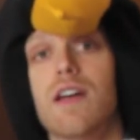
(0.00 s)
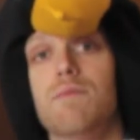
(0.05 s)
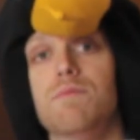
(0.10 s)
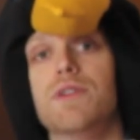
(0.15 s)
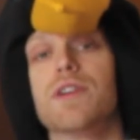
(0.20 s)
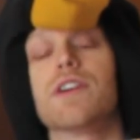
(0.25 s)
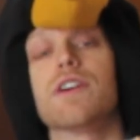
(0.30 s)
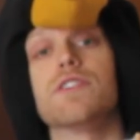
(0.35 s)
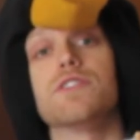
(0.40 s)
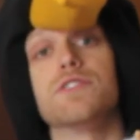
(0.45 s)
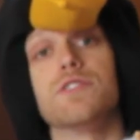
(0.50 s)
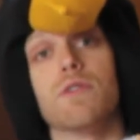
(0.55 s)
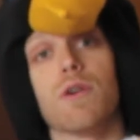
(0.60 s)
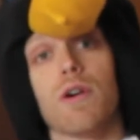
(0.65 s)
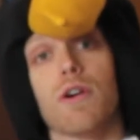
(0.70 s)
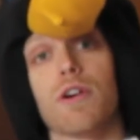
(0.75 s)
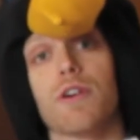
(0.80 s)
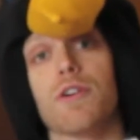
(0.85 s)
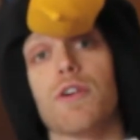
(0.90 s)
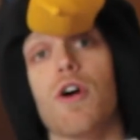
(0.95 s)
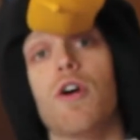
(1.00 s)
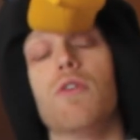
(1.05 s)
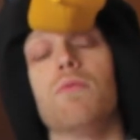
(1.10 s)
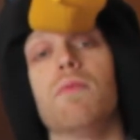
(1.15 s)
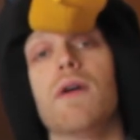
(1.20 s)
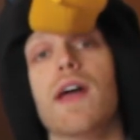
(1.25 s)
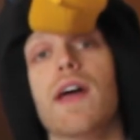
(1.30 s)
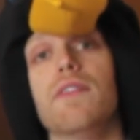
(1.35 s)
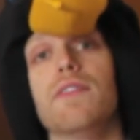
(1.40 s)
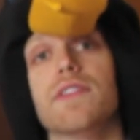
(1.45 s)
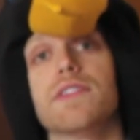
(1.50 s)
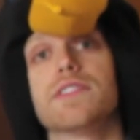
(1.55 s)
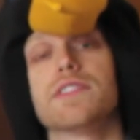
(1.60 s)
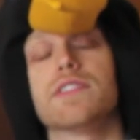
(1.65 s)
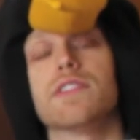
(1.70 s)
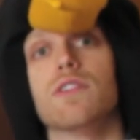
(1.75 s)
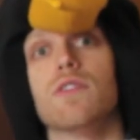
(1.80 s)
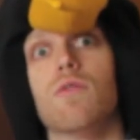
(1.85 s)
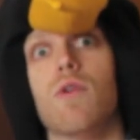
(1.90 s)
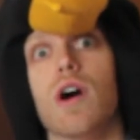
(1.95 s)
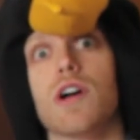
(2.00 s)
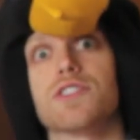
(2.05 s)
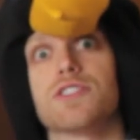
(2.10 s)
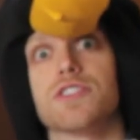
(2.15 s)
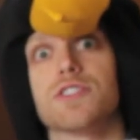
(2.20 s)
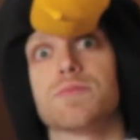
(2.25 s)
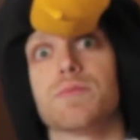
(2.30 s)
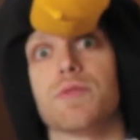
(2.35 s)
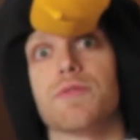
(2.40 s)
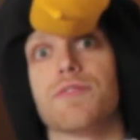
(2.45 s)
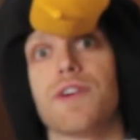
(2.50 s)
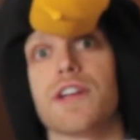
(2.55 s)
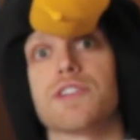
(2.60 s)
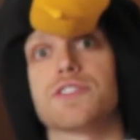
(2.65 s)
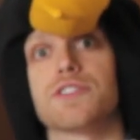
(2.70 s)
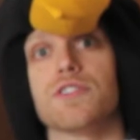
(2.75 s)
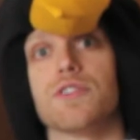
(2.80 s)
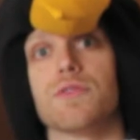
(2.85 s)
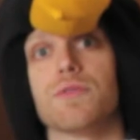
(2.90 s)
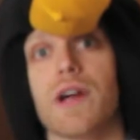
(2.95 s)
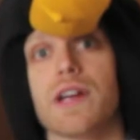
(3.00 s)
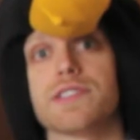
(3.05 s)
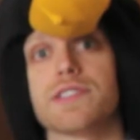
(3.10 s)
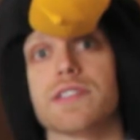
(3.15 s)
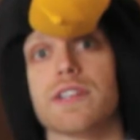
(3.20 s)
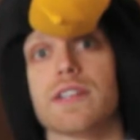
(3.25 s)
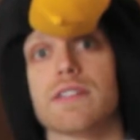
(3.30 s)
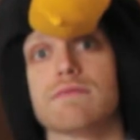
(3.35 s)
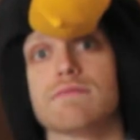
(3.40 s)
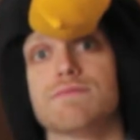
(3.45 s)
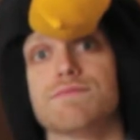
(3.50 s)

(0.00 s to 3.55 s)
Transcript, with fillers: because you are a grown man that still watches professional wrestling.